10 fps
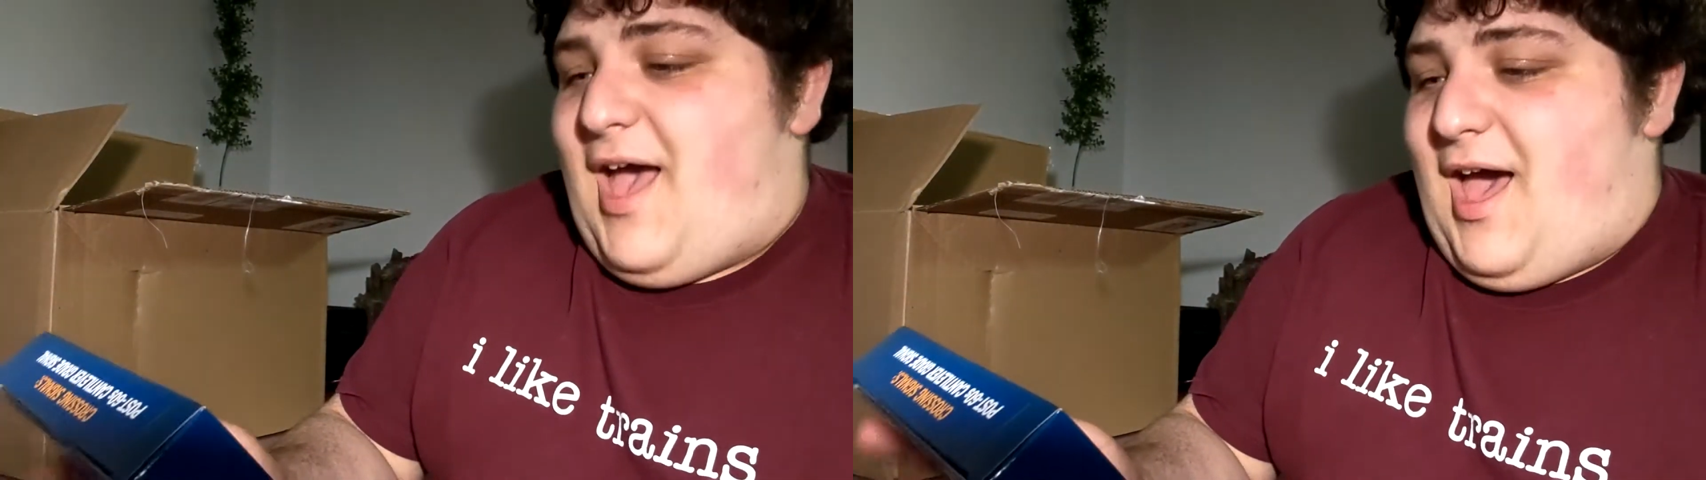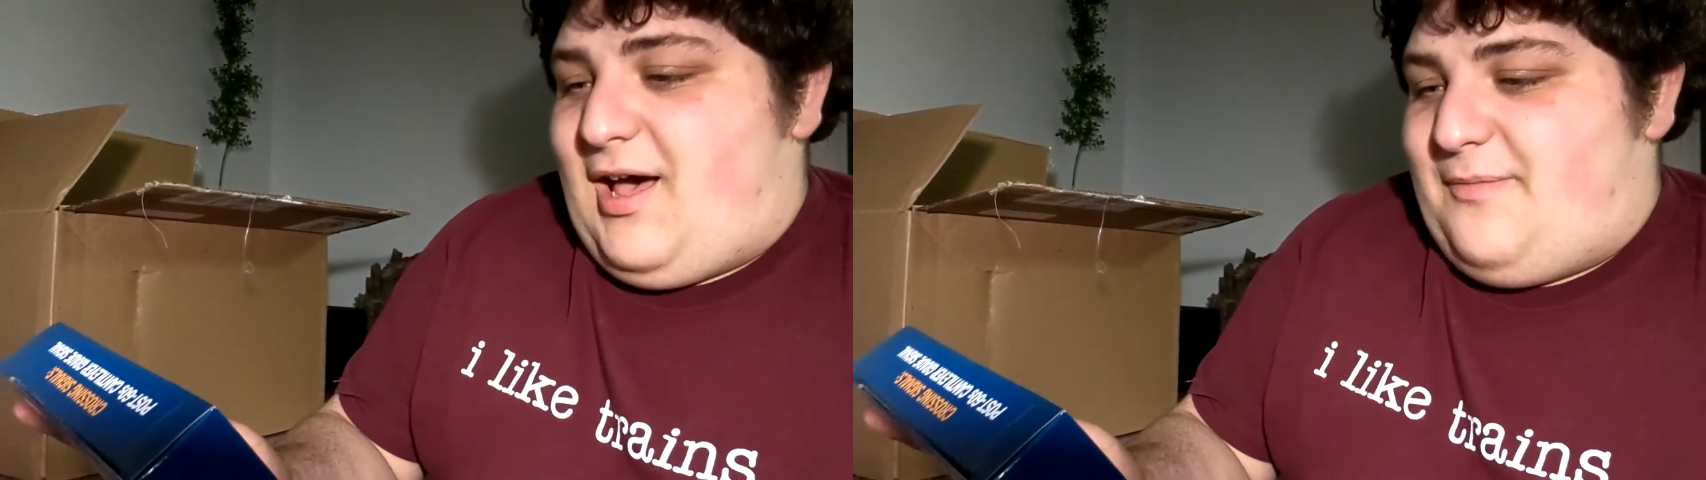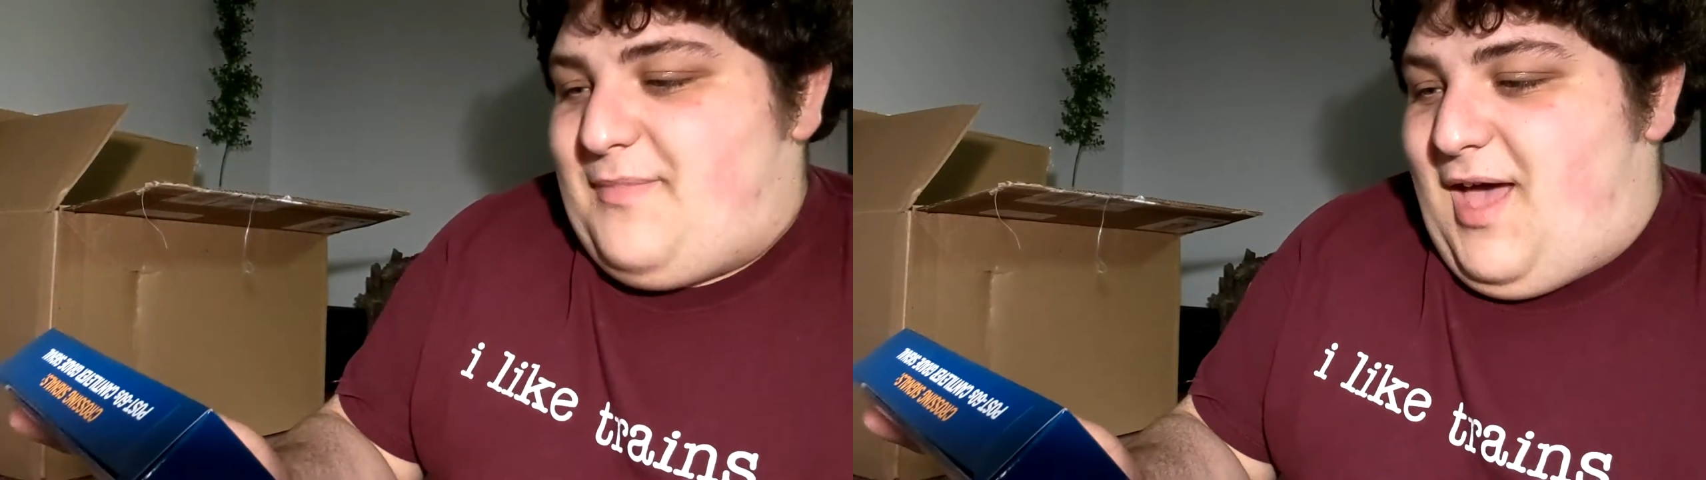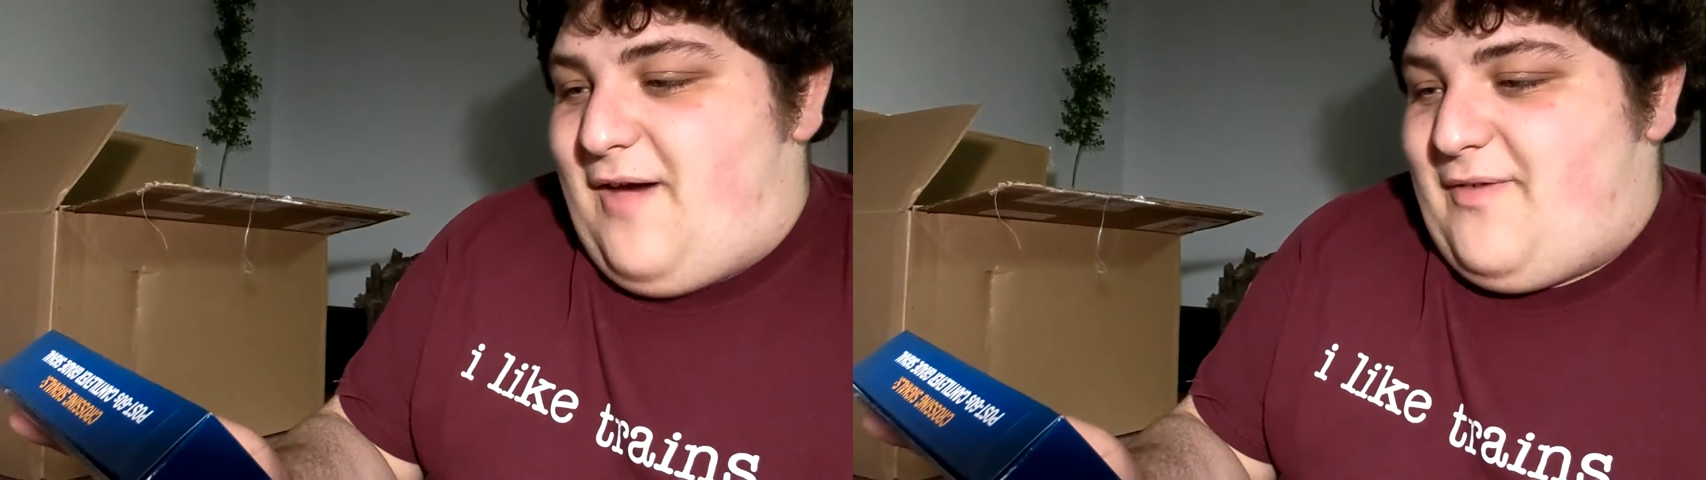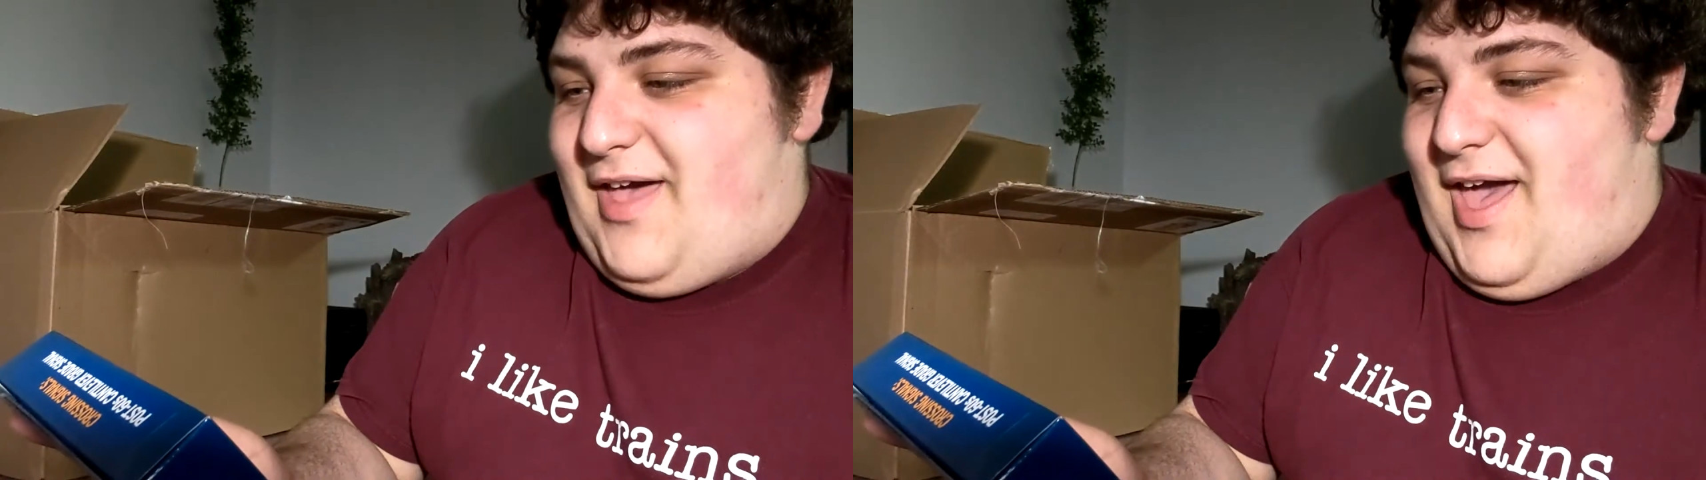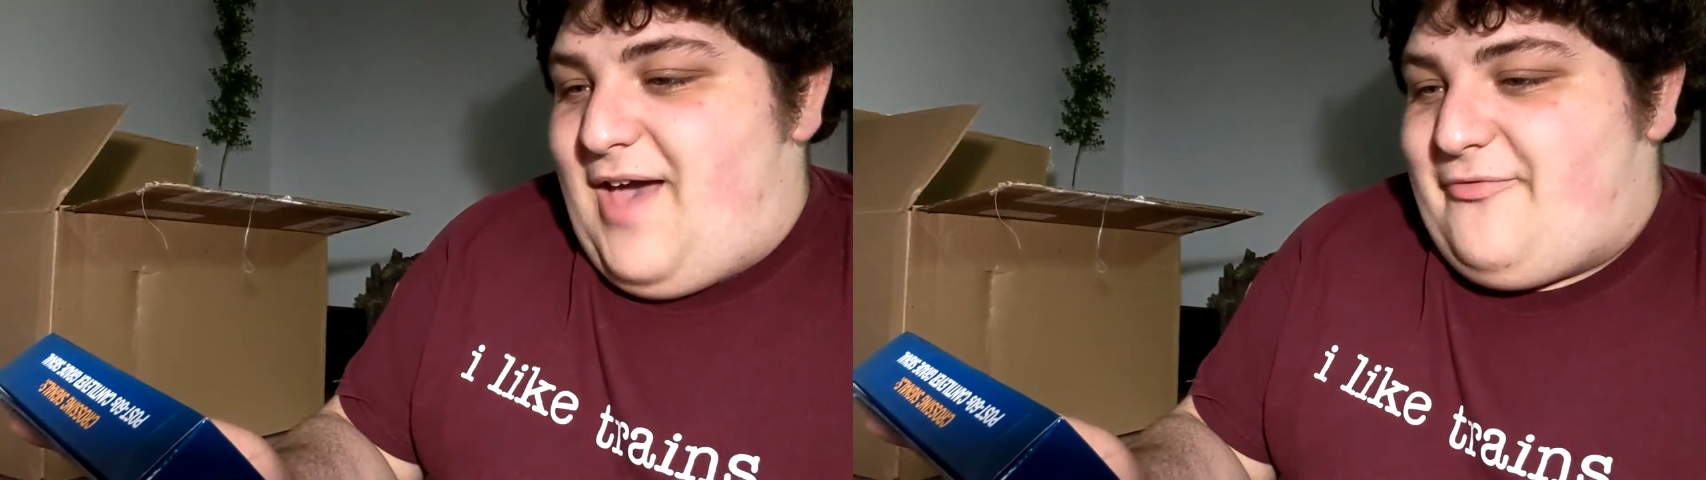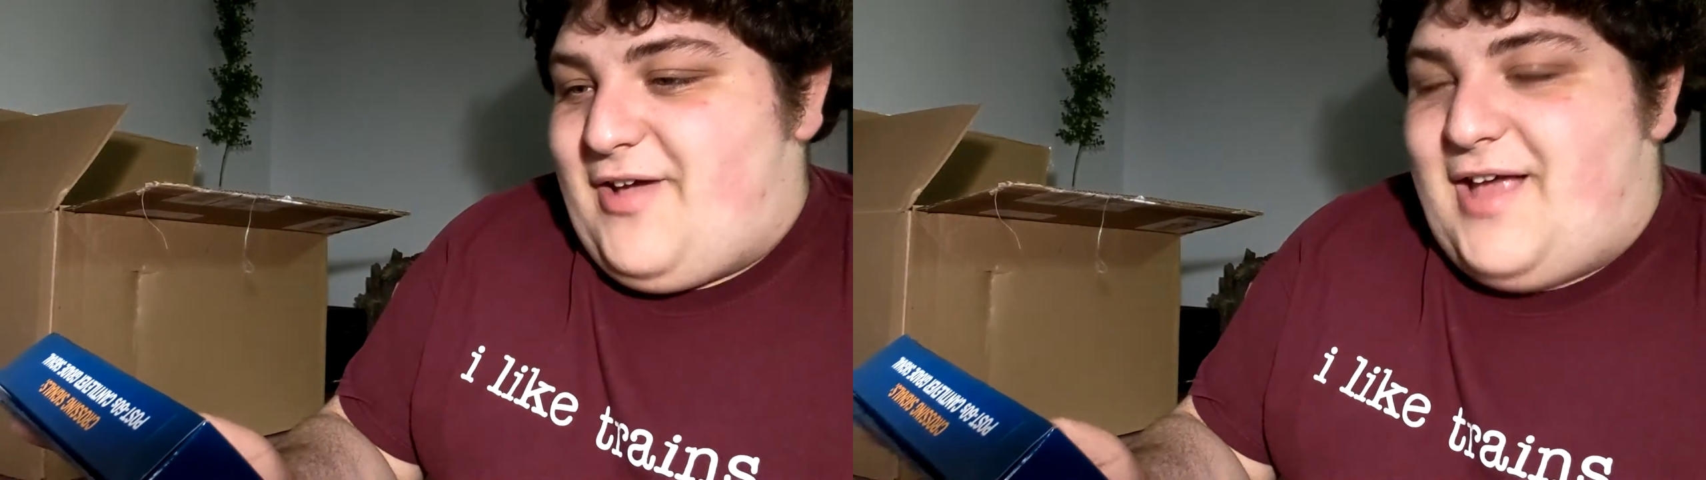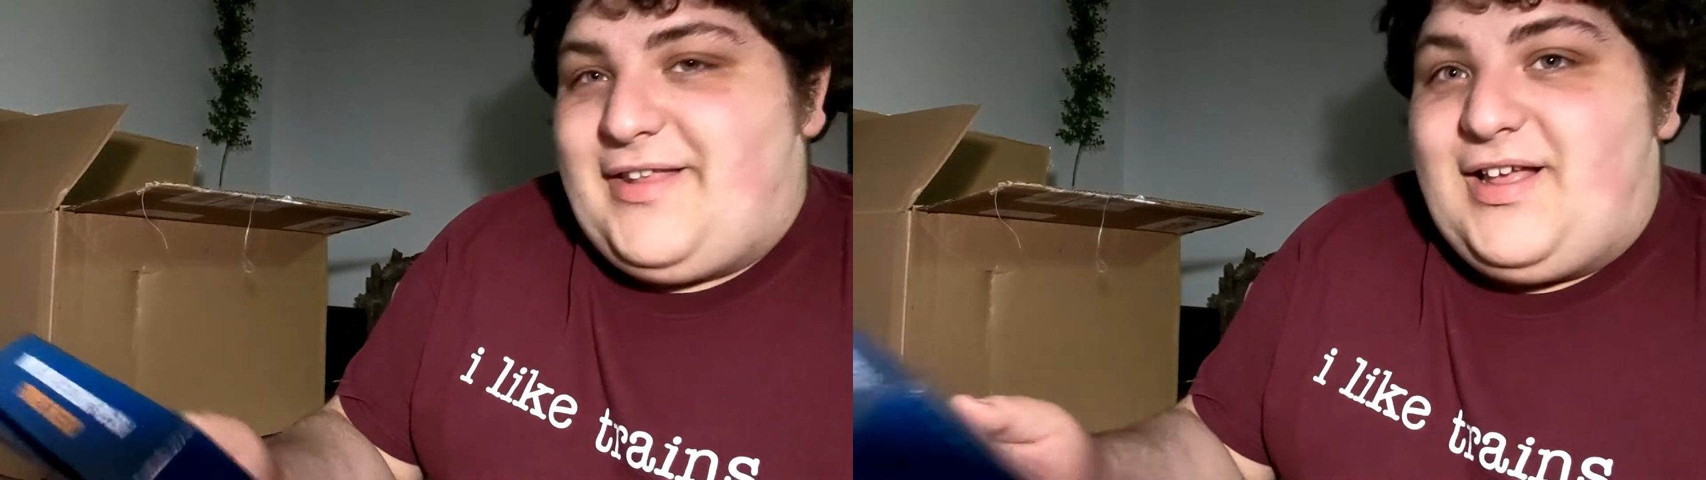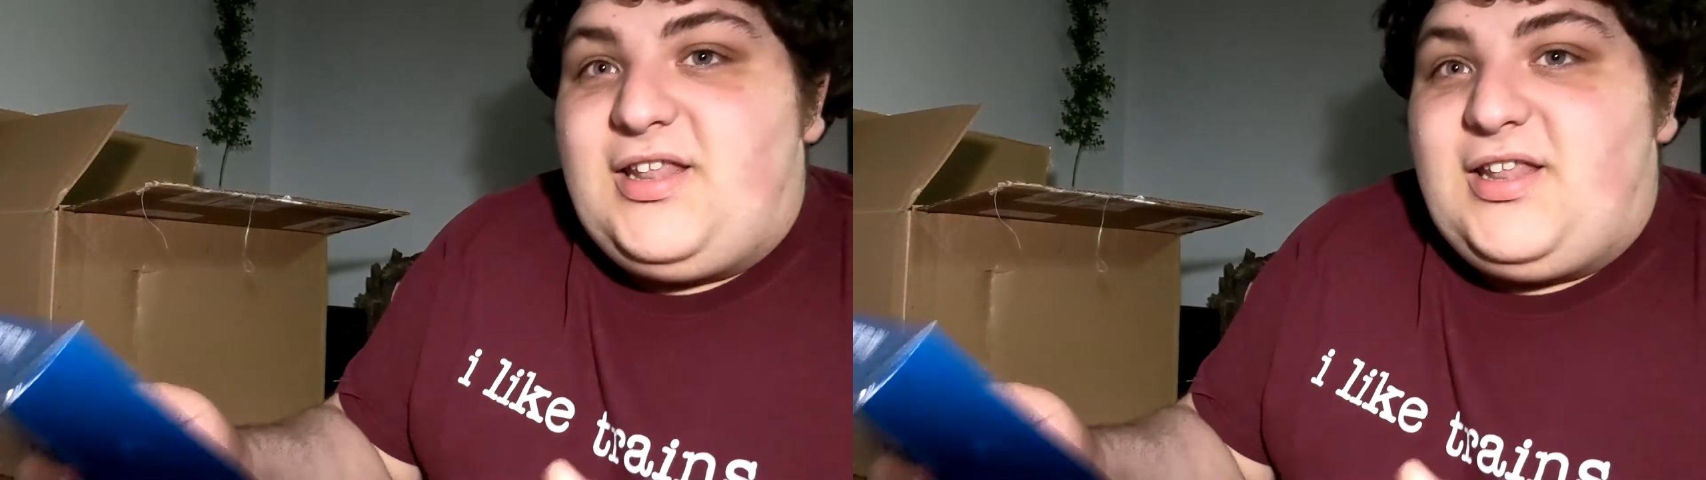have I ever had like